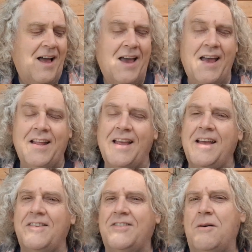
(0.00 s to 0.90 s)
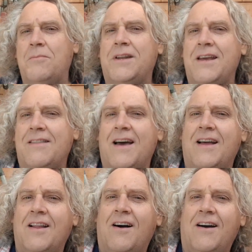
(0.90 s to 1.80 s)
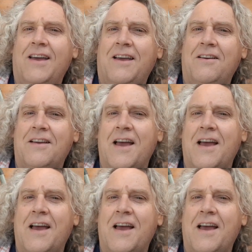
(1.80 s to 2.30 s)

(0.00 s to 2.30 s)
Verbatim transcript: it's somebody that I